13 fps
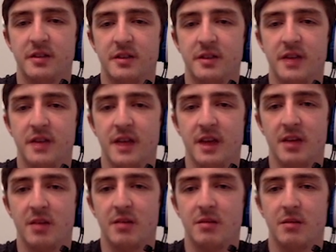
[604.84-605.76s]

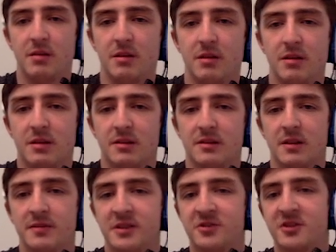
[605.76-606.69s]
think
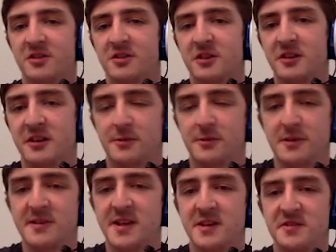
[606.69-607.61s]
Galvantula's going to need all
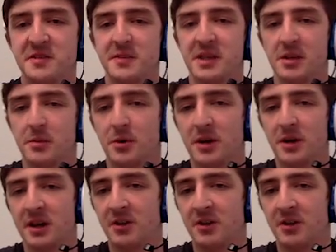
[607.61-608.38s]
its energy to beat the Mucky,